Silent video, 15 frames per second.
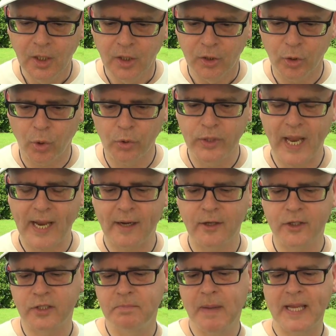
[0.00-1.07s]
Your
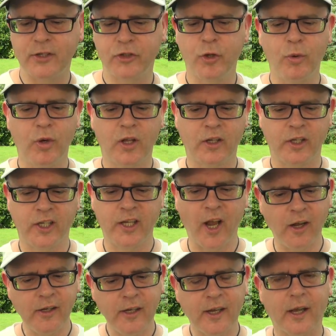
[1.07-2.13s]
necklace makes you look
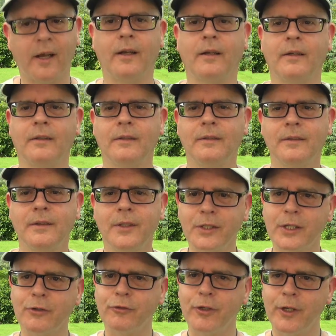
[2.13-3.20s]
younger.
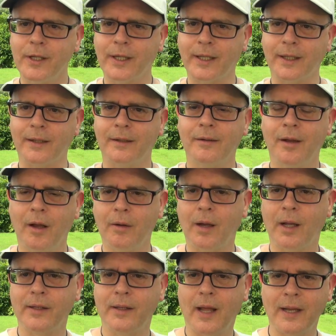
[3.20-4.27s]
Does it really?
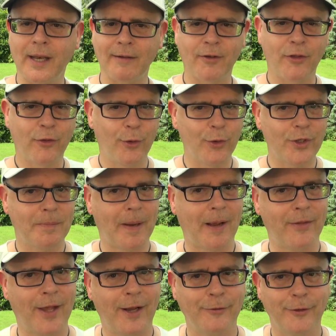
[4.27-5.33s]
Oh, I never thought
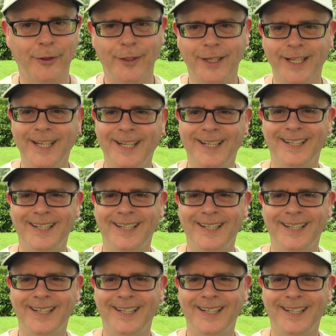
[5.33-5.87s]
about that, really.